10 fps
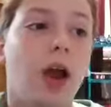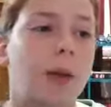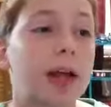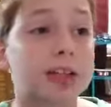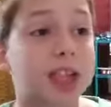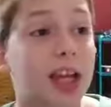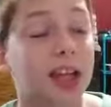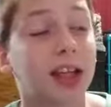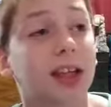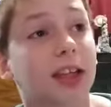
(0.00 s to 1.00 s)
I'm not
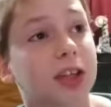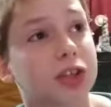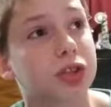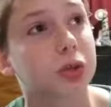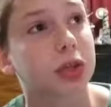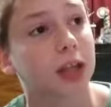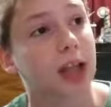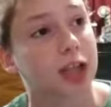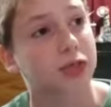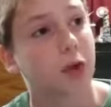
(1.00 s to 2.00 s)
saying his suit could
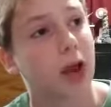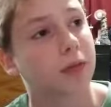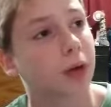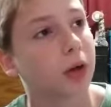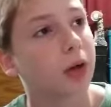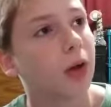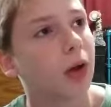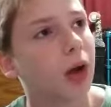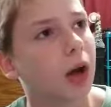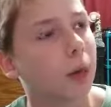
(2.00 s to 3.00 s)
last forever
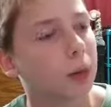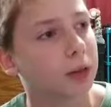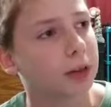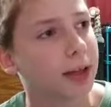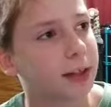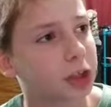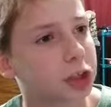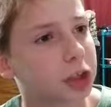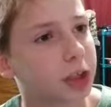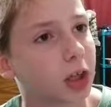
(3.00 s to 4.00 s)
uh, with a lightning
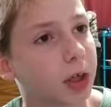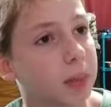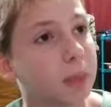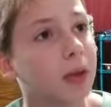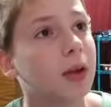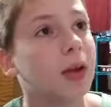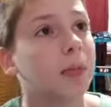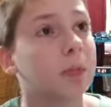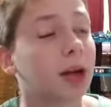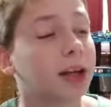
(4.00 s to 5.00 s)
strike on him,
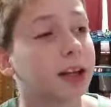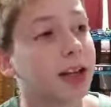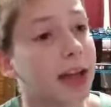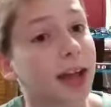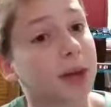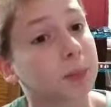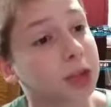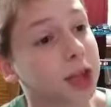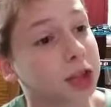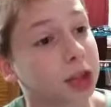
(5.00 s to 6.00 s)
but it can
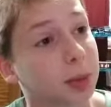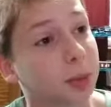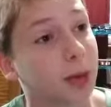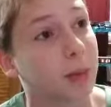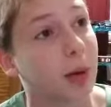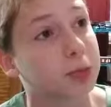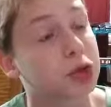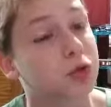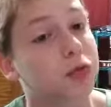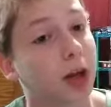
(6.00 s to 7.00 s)
potentially bring him up
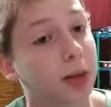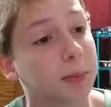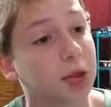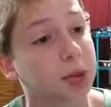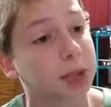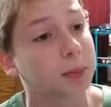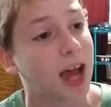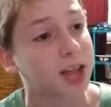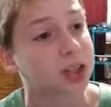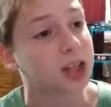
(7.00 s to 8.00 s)
to very much
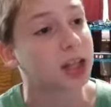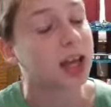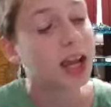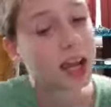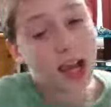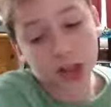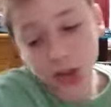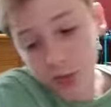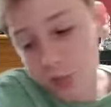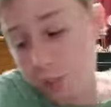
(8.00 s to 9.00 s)
capacity and
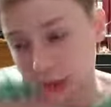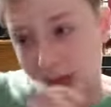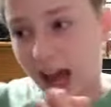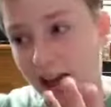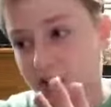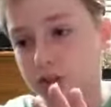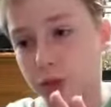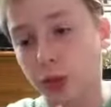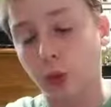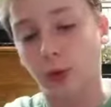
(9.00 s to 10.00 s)
just blast
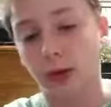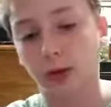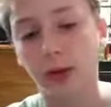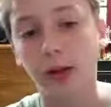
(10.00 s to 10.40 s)
Thor.